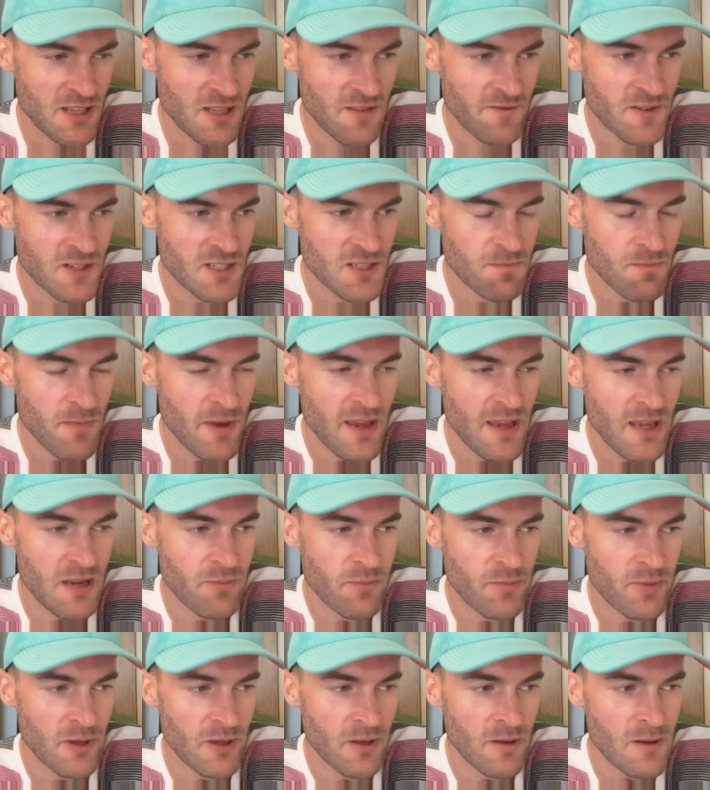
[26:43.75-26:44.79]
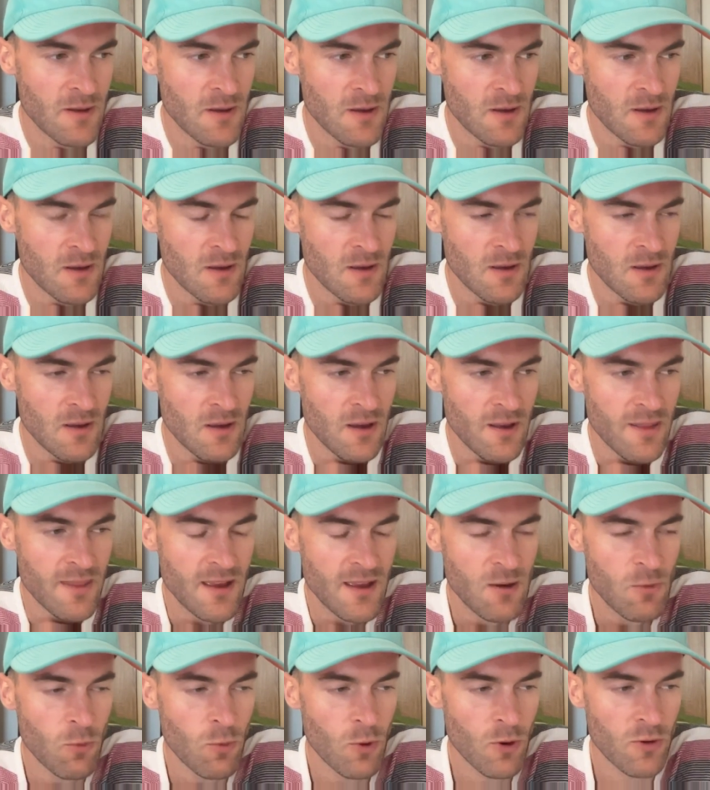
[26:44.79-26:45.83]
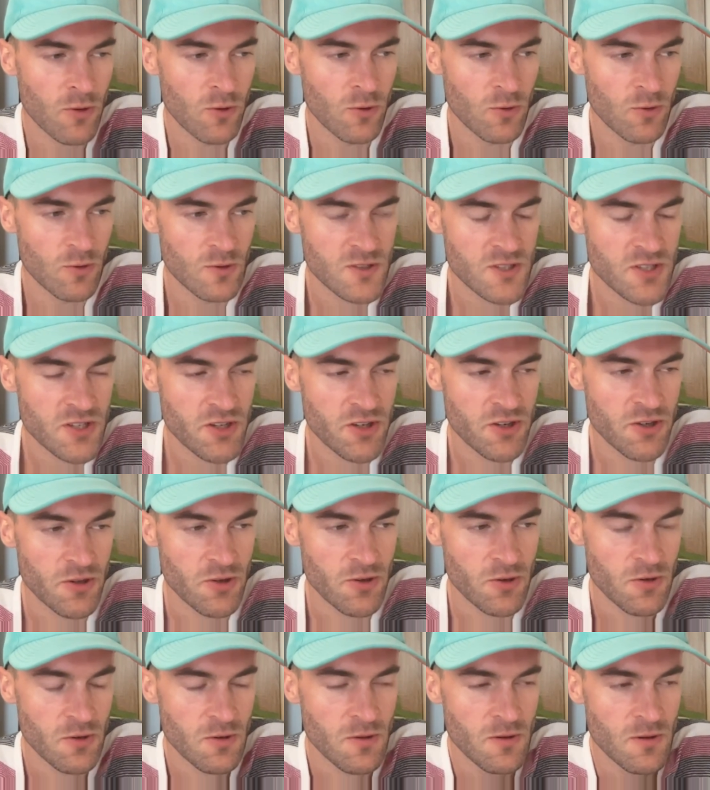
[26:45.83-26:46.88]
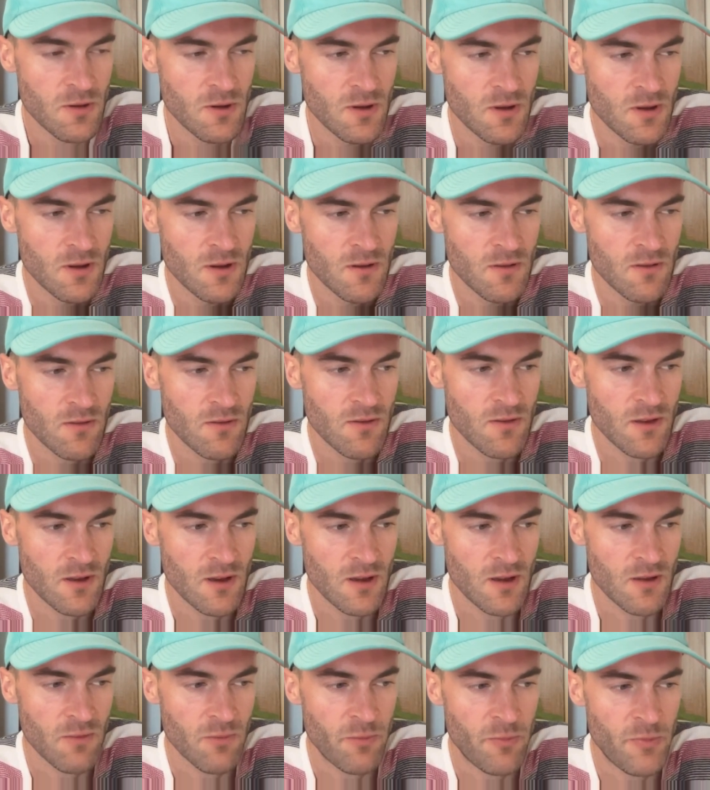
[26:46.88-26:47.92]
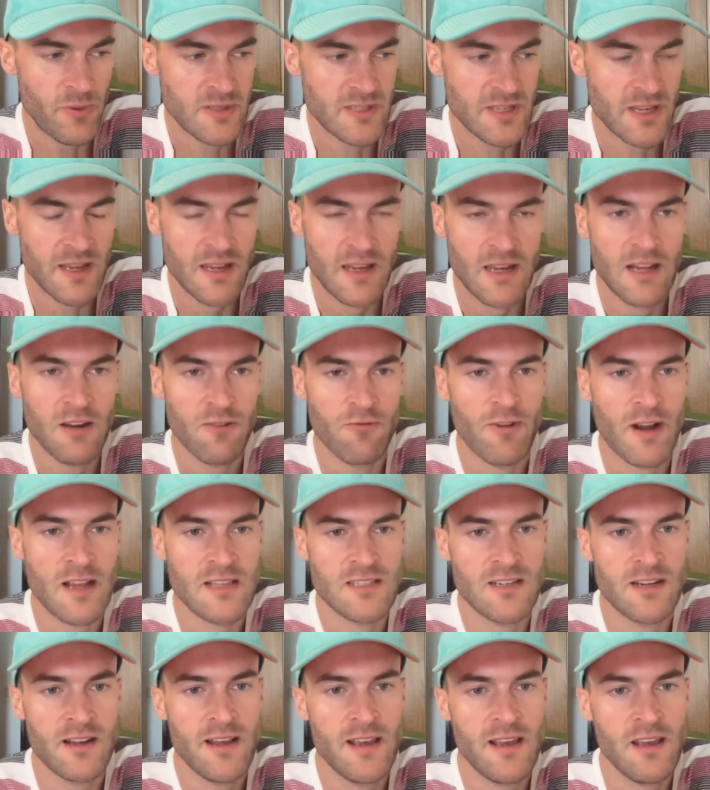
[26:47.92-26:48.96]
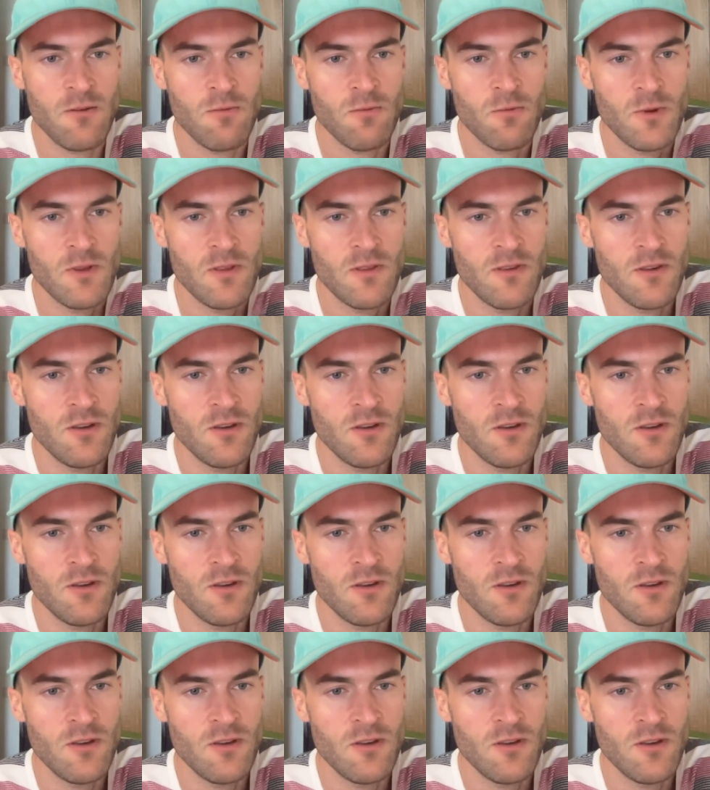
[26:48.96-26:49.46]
that you've just made, but are there one or two that particularly resonate with